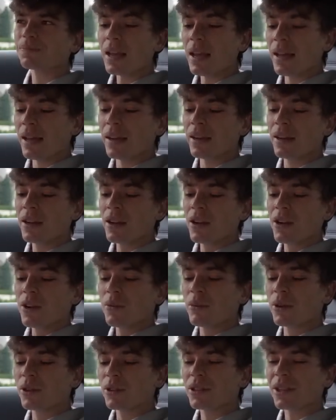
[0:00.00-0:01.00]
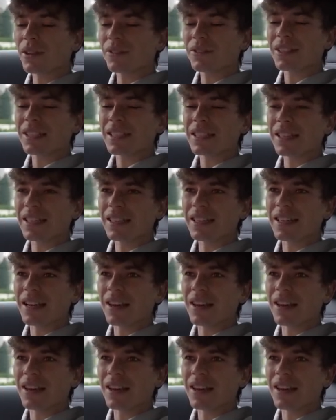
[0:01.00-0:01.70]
And we used to have to sit